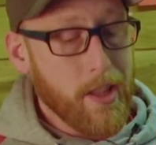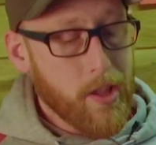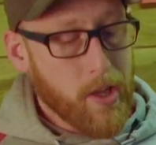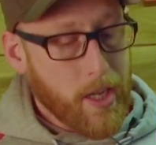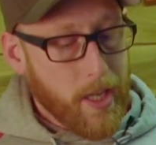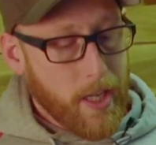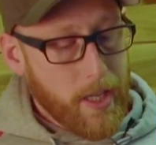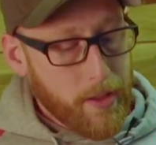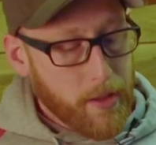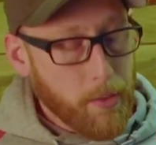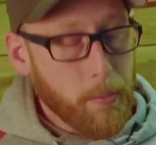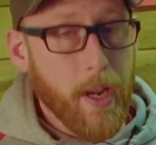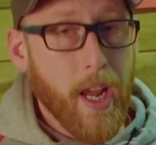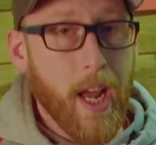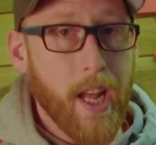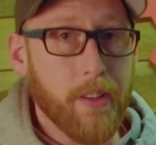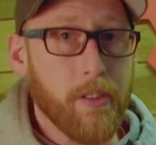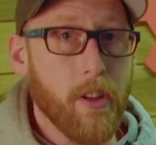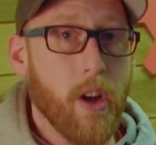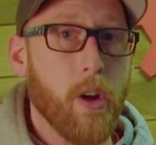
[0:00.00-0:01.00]
actually that we
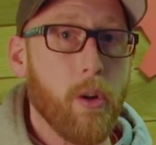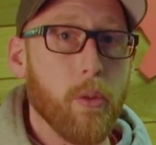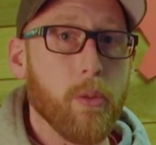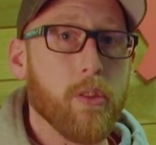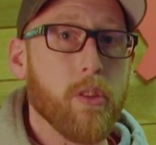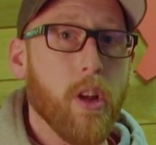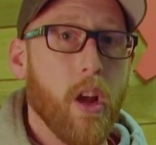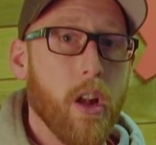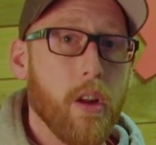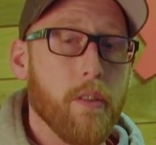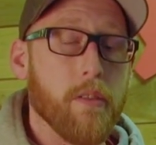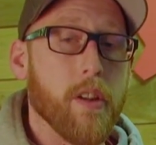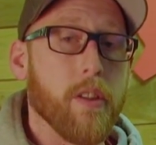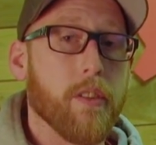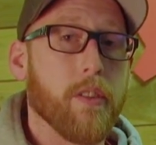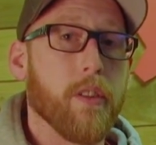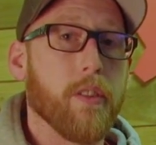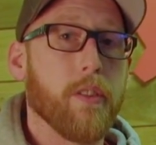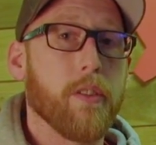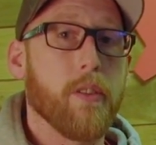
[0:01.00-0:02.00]
had to hold
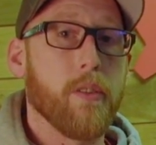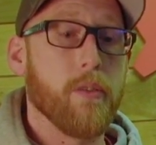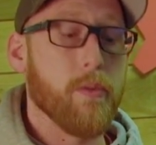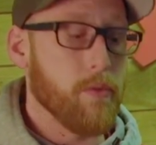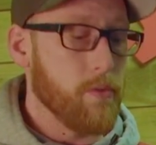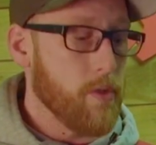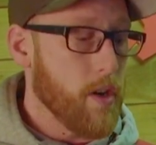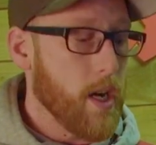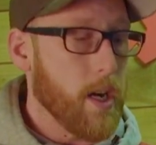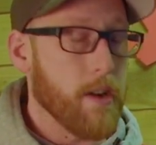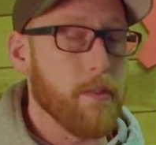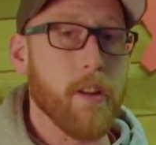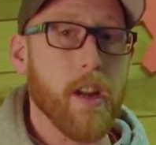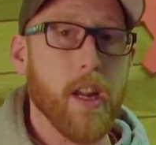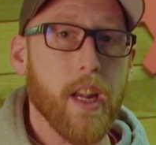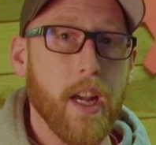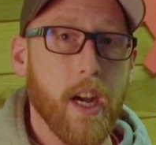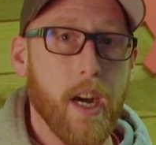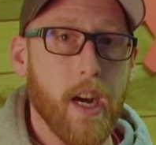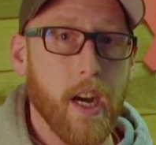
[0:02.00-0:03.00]
tolerances really,
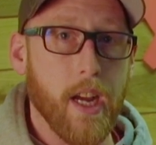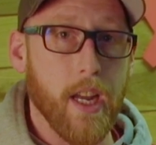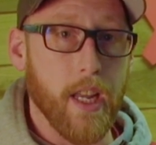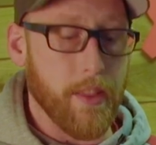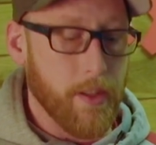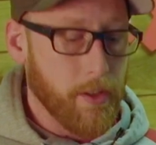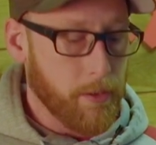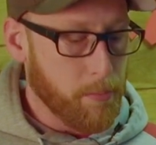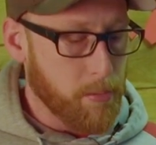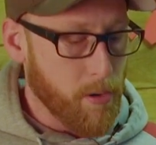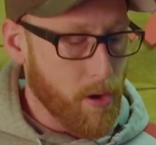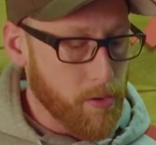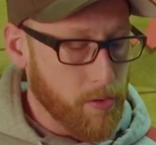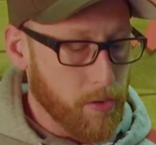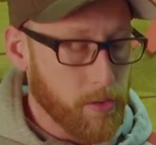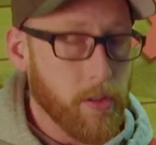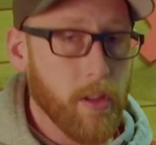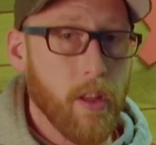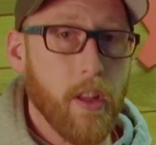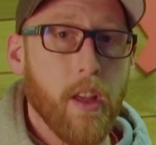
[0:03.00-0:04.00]
really high in this
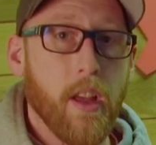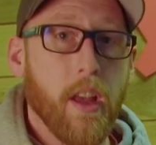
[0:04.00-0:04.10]
product.